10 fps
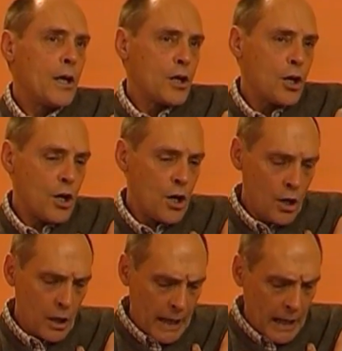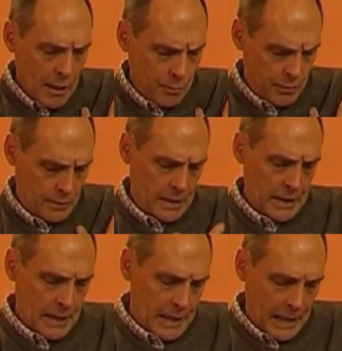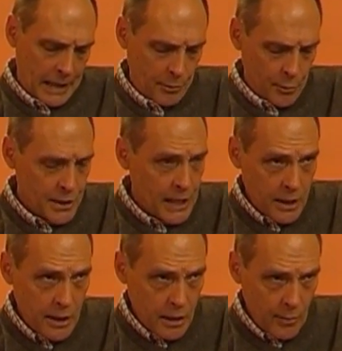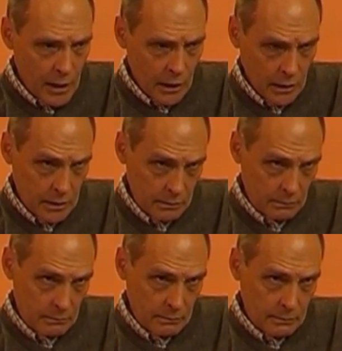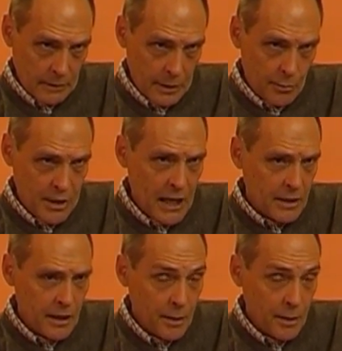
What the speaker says: curling up and protecting the middle, protecting the